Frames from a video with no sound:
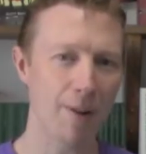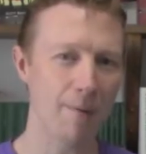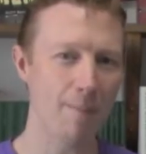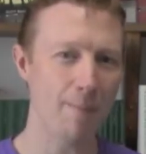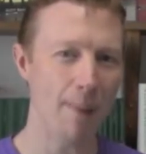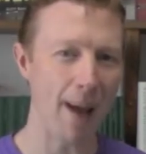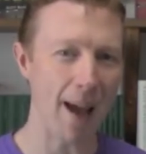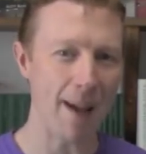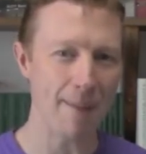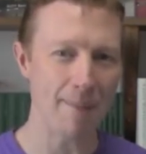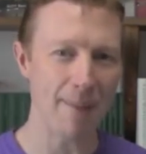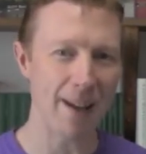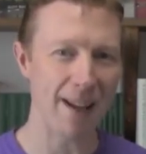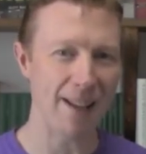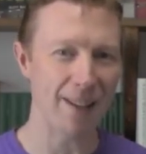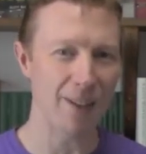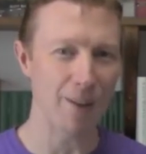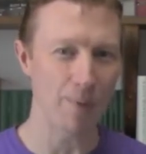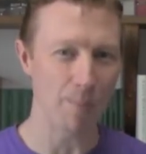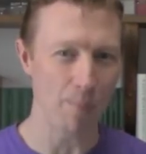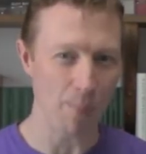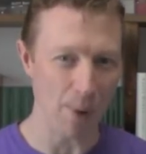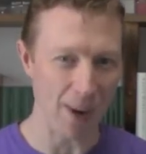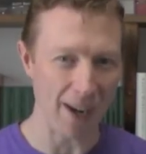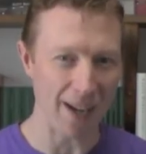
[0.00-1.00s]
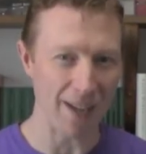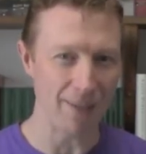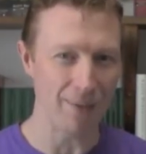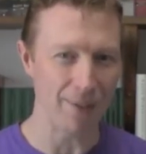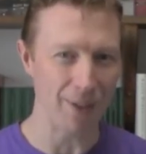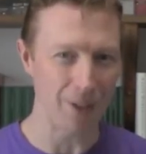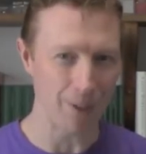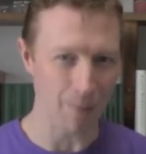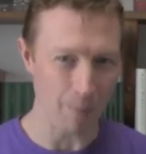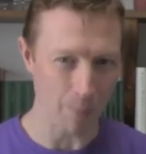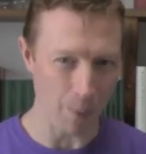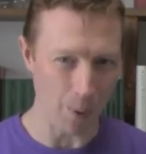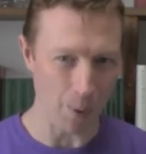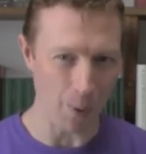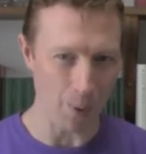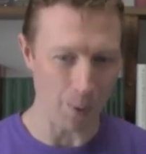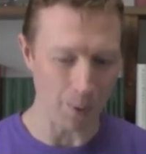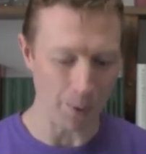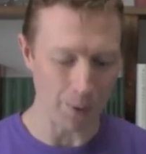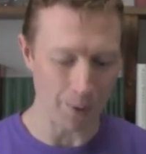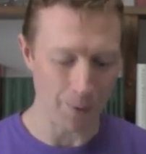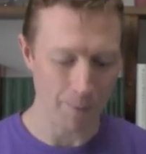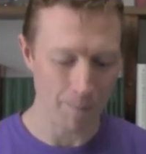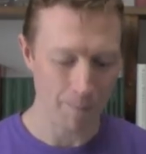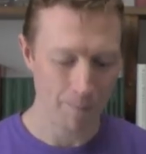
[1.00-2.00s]
of Batman the Brave and the
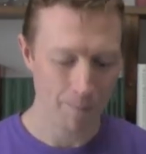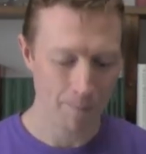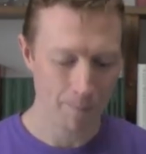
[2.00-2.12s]
Bold.